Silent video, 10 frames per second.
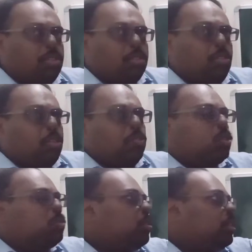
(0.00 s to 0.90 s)
not
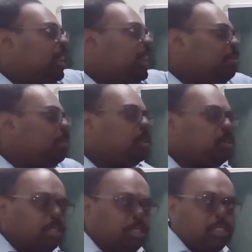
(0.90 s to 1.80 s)
useful or enemy to
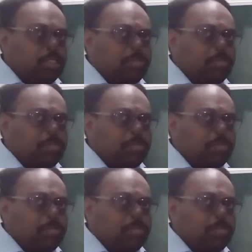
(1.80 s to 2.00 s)
us.